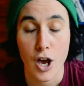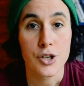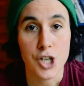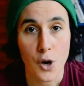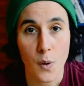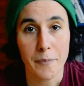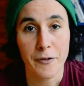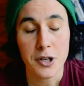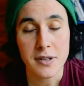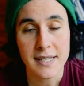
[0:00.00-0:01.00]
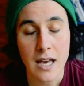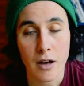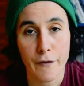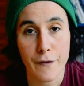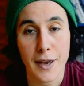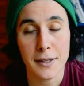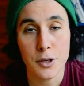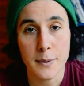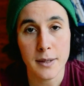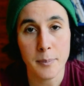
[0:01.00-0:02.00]
Show up for yourself and
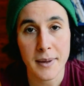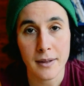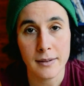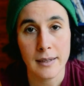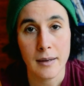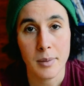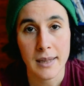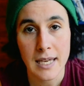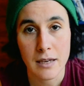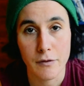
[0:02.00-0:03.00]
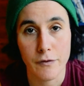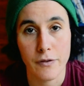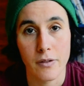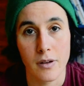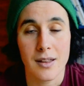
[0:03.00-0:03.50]
you will build belief.